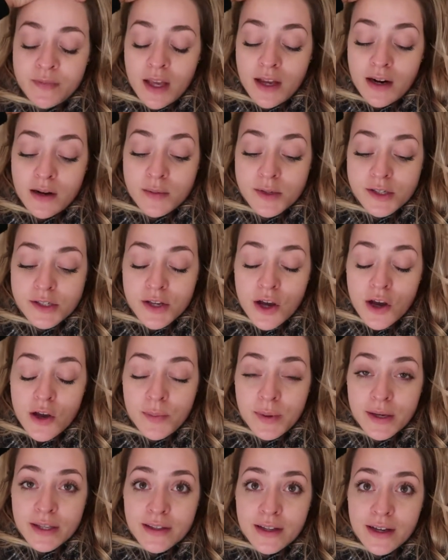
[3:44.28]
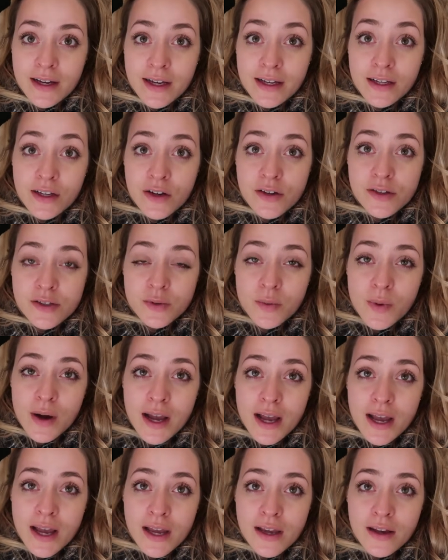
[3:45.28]
and I'm just hoping that it goes
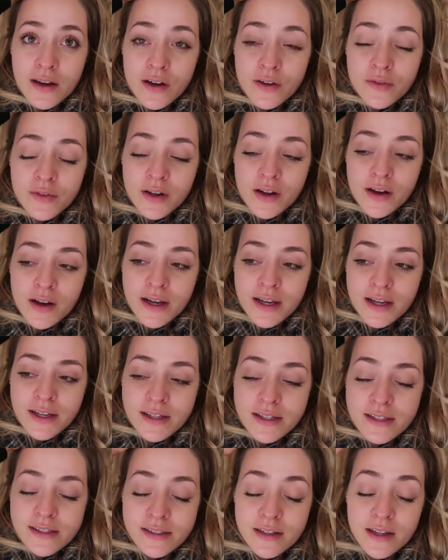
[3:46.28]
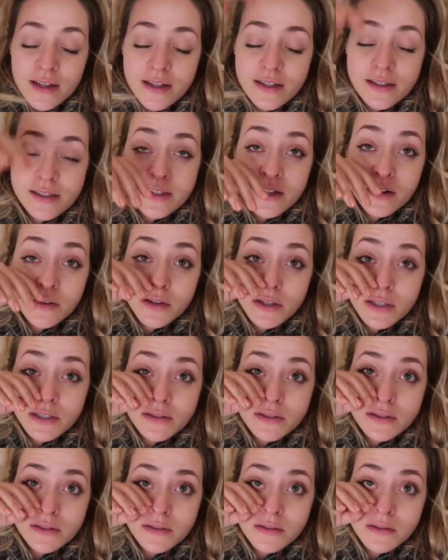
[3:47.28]
away overnight and isn't like a
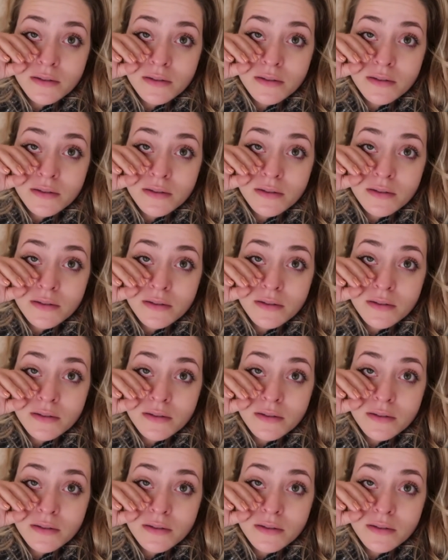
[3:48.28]
serious